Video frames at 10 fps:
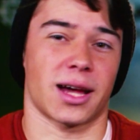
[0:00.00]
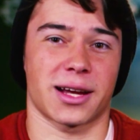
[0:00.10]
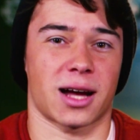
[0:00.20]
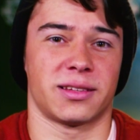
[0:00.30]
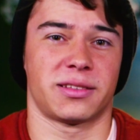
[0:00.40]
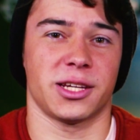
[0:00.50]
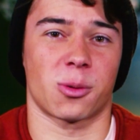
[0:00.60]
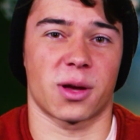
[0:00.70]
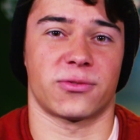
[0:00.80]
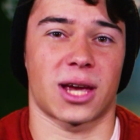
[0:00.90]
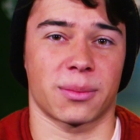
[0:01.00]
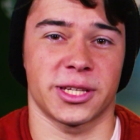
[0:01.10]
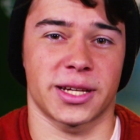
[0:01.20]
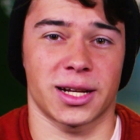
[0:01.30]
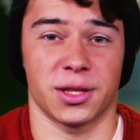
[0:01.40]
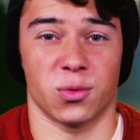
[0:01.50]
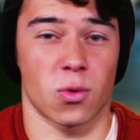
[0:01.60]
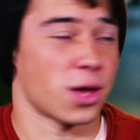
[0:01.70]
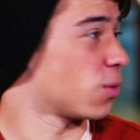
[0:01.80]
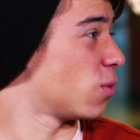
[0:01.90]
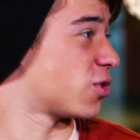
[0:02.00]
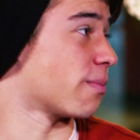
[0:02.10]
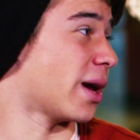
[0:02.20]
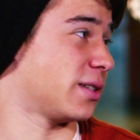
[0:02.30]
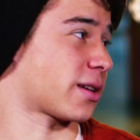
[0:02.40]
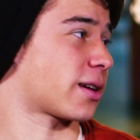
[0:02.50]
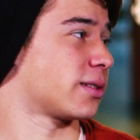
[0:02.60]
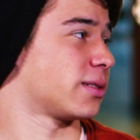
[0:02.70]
I got to see all my family again and the weather was amazing.